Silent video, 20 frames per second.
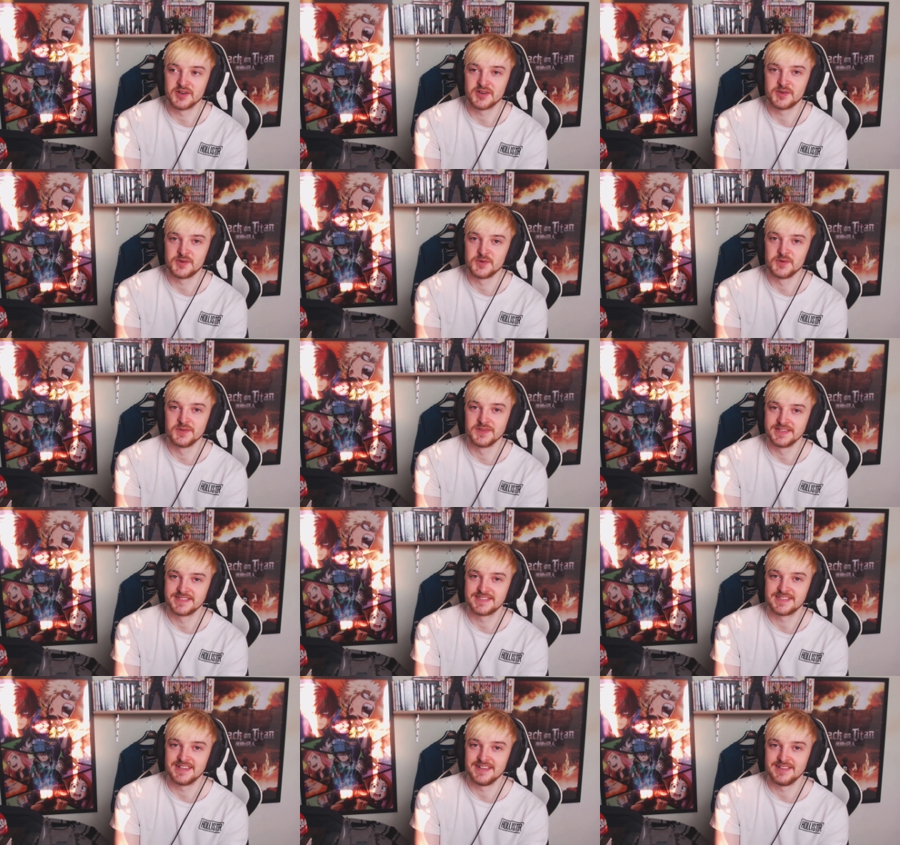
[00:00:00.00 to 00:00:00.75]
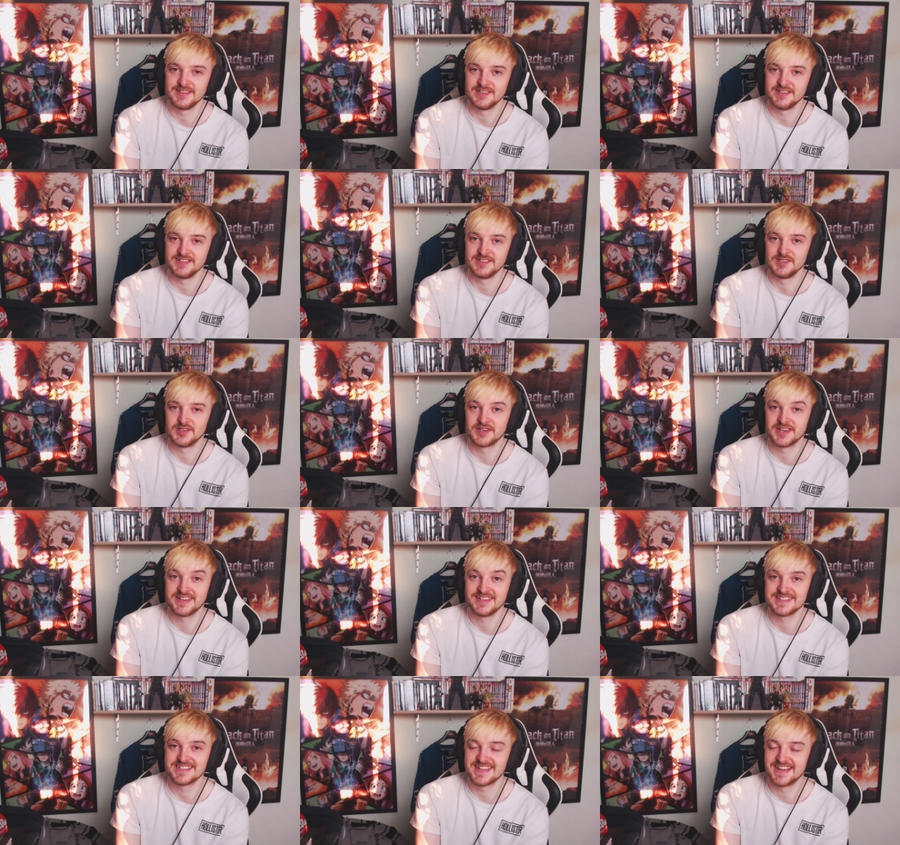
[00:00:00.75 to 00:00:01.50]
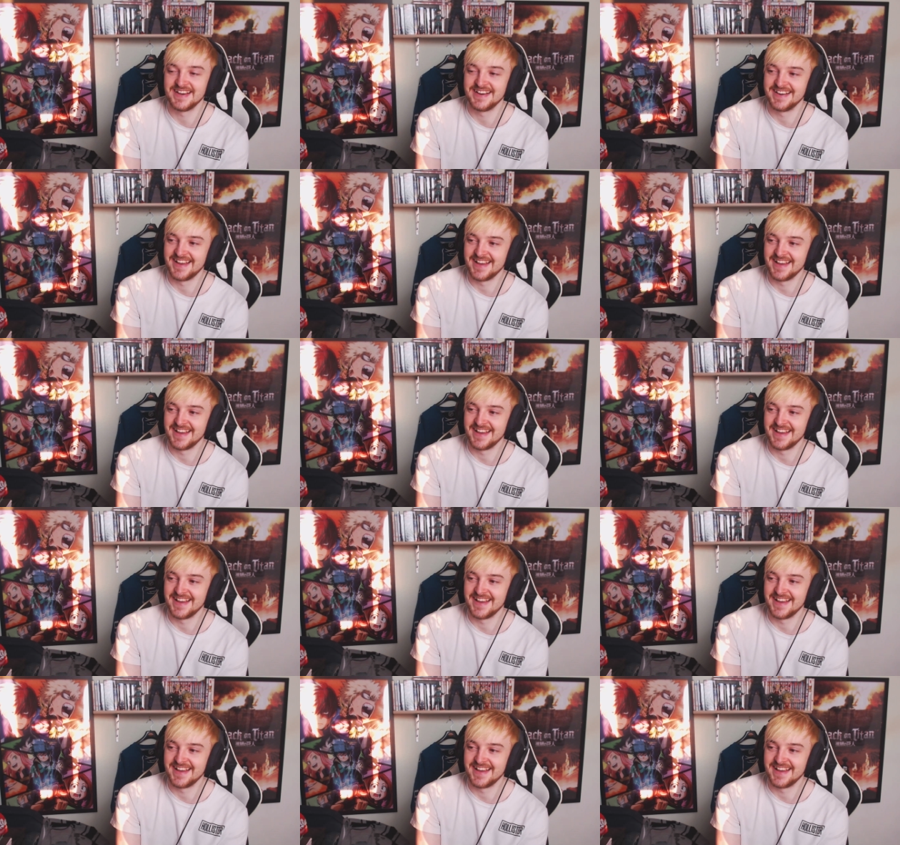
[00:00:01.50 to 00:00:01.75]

cool as, and, and looking as that.